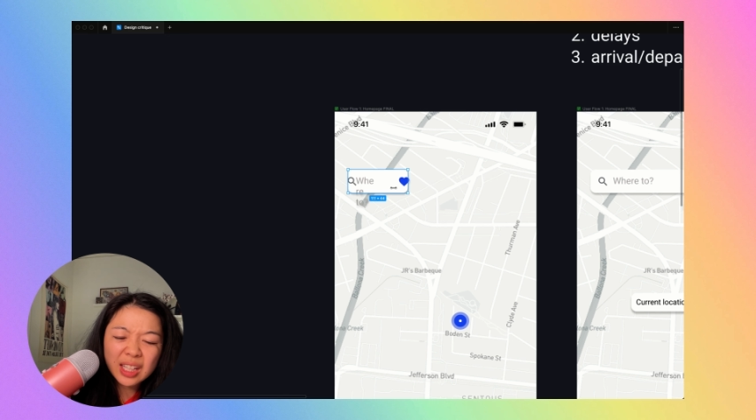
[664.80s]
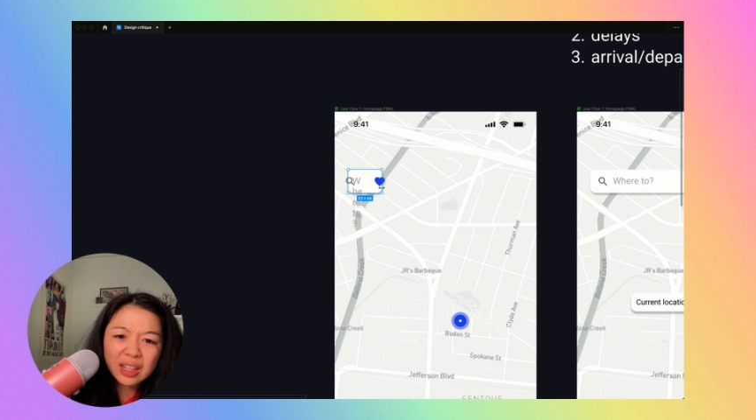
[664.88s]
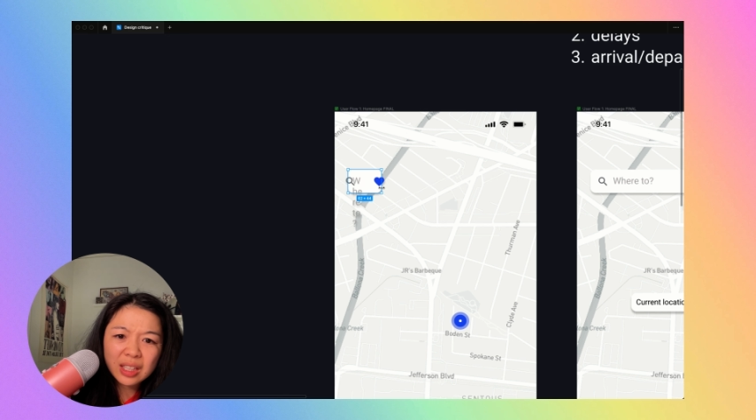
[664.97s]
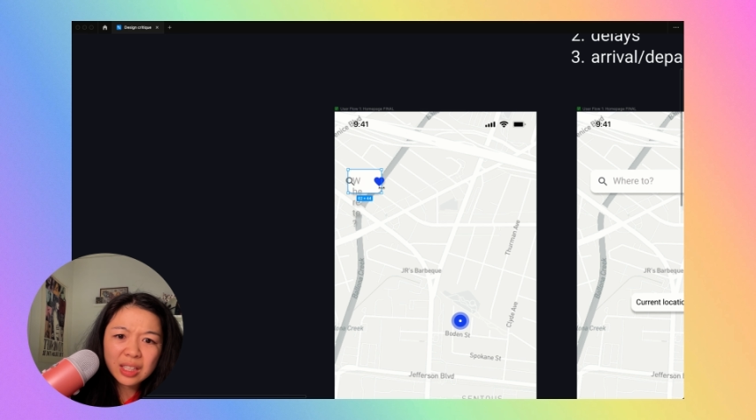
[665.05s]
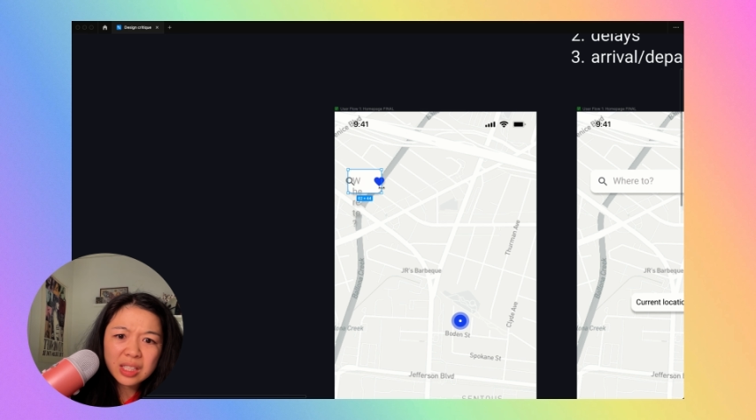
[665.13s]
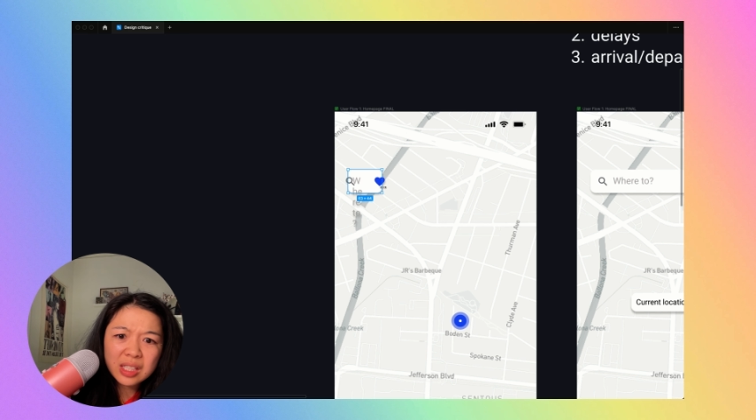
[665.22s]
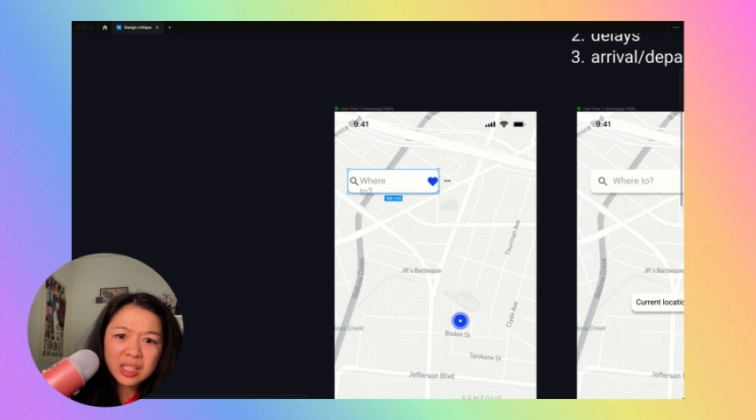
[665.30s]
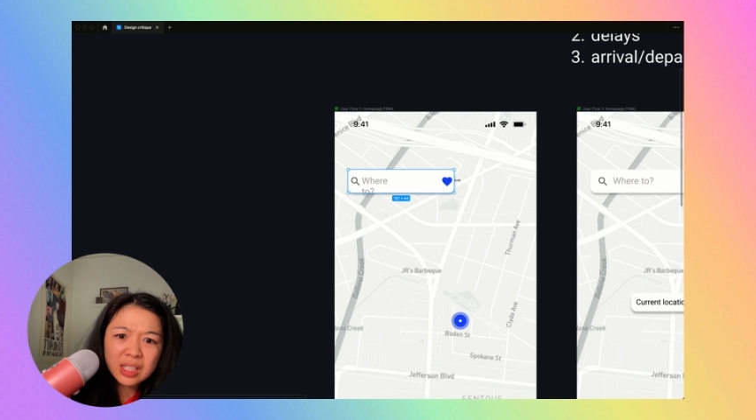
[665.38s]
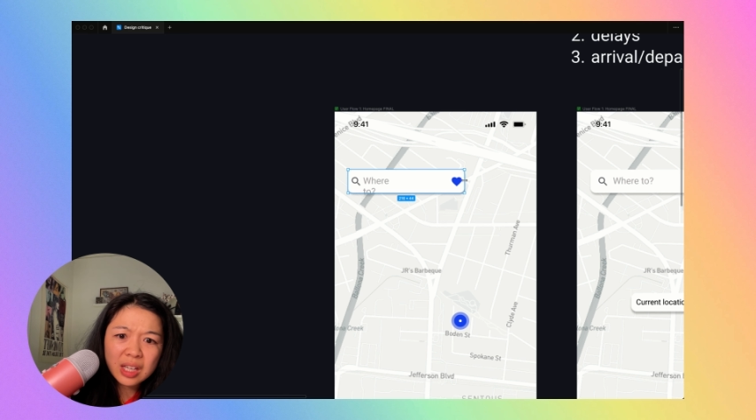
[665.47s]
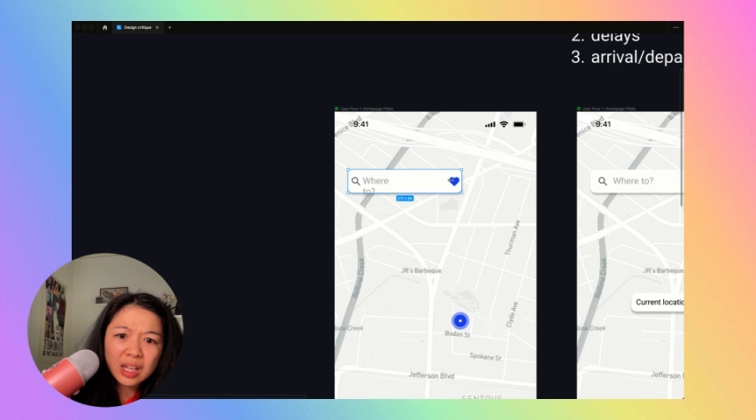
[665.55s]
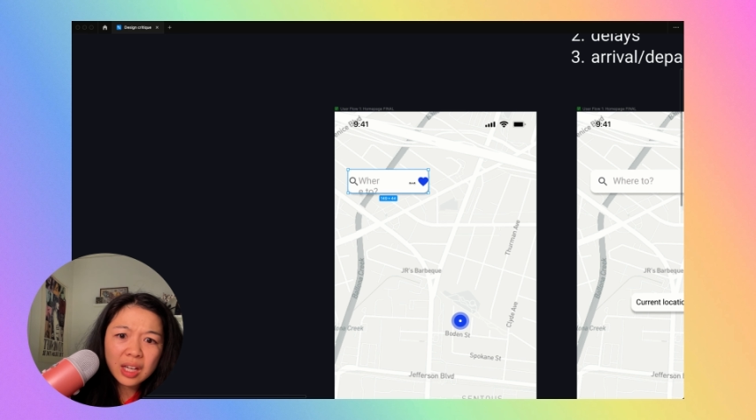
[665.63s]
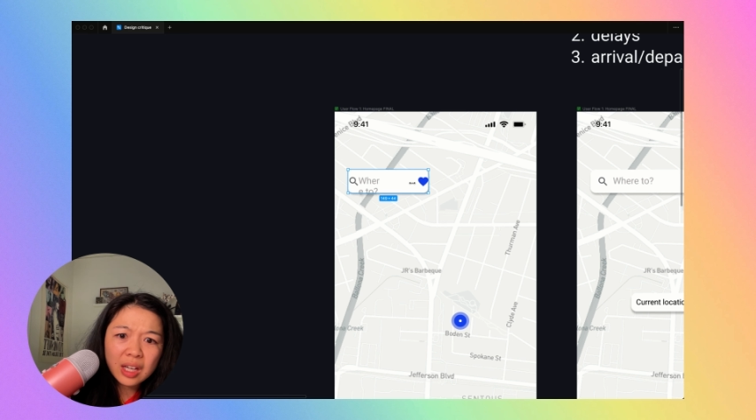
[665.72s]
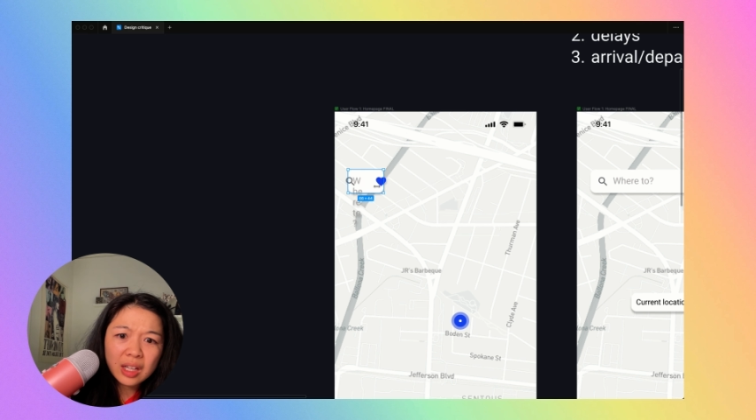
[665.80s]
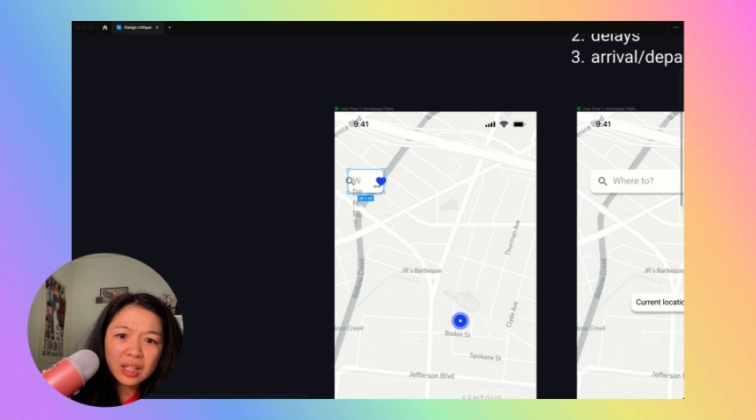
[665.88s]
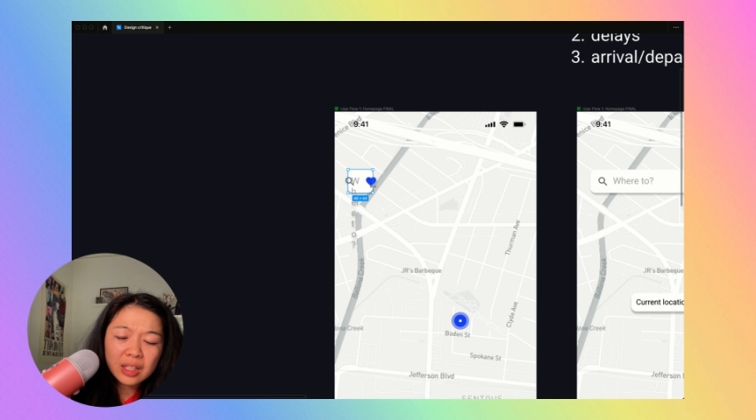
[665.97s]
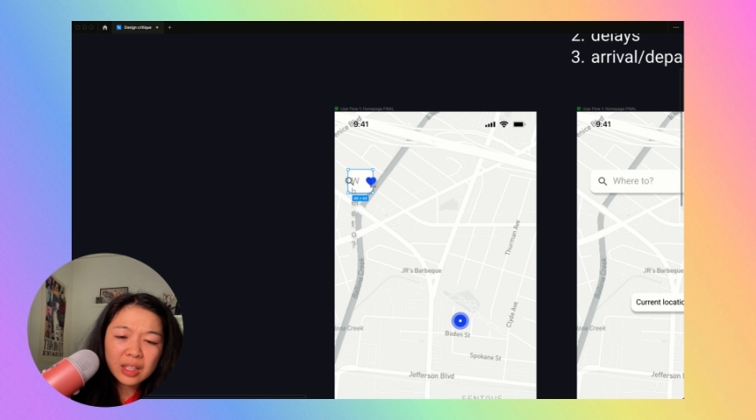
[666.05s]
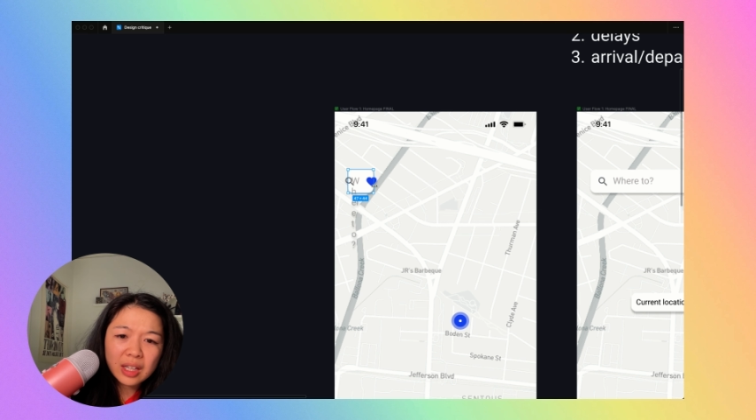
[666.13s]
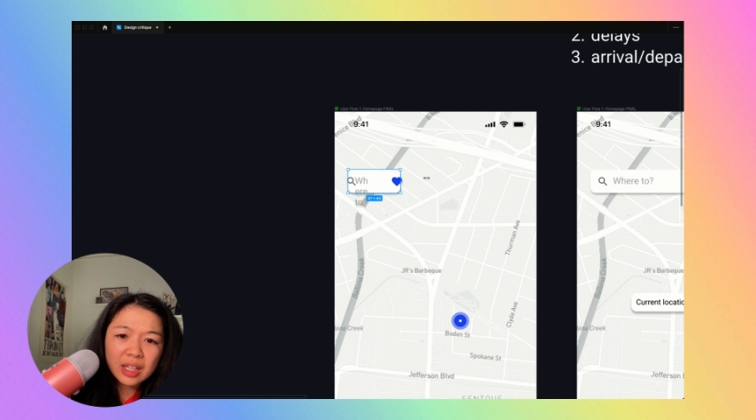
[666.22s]
this,
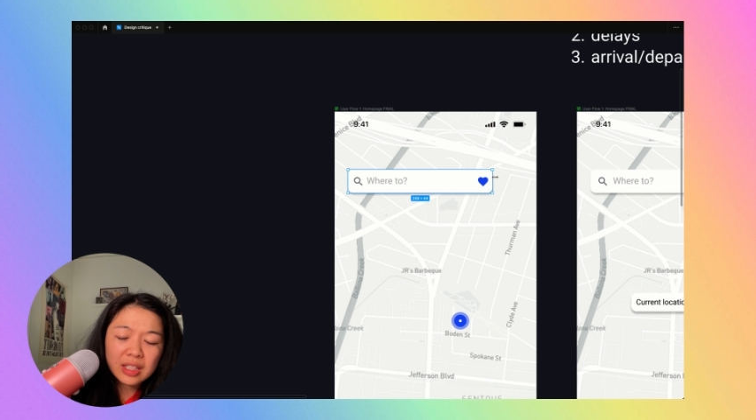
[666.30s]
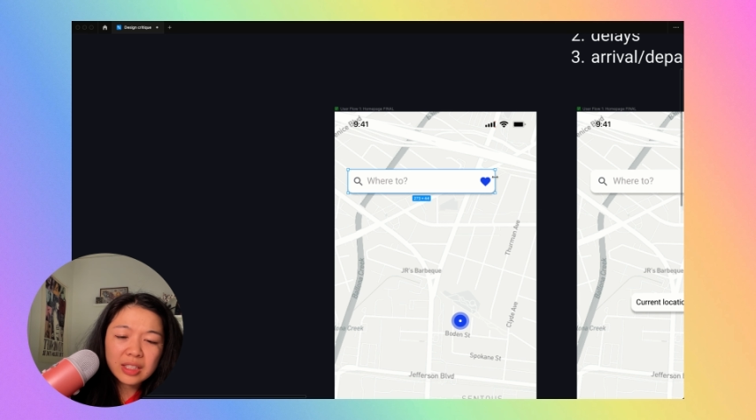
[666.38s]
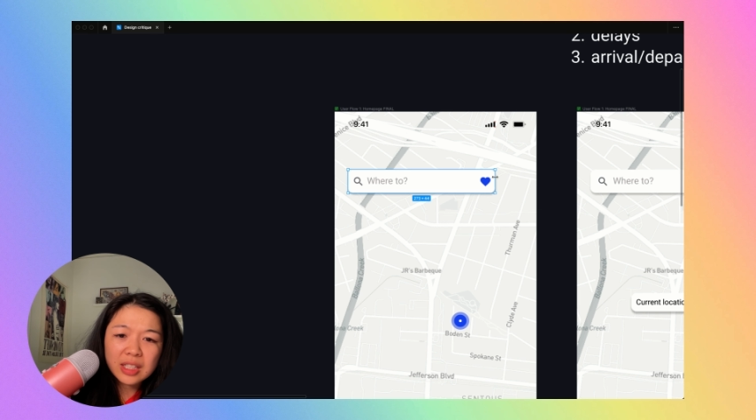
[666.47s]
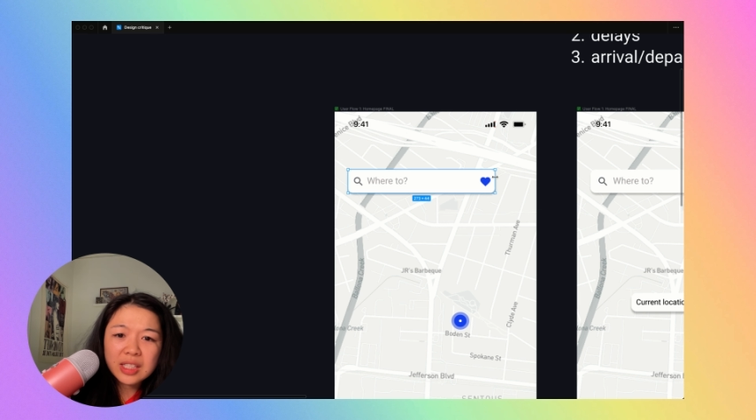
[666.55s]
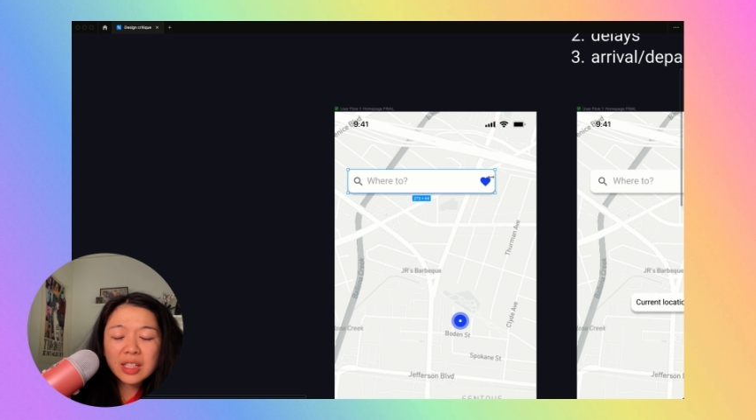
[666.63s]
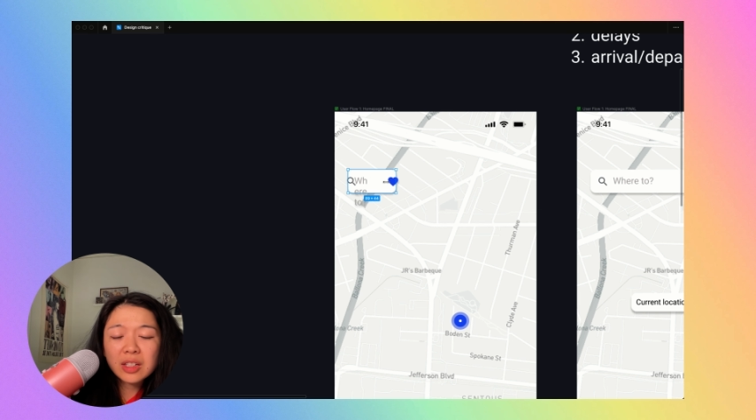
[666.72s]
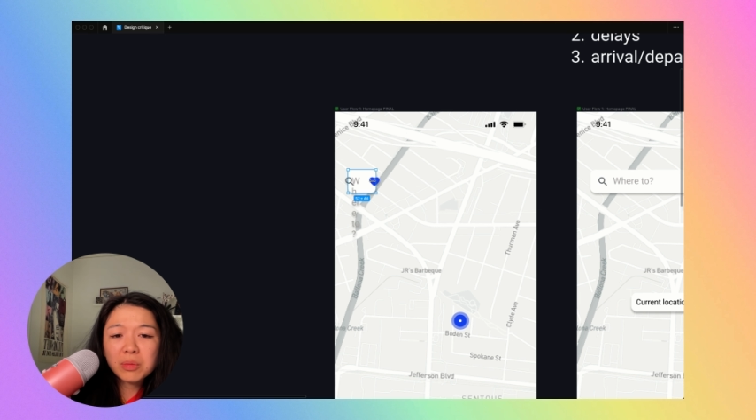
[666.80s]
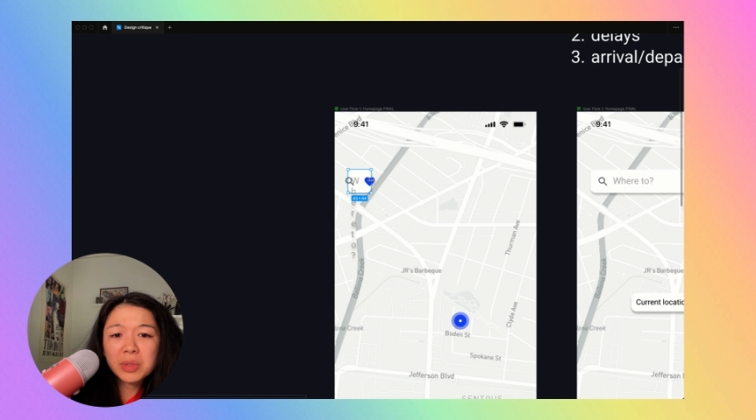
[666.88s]
it doesn't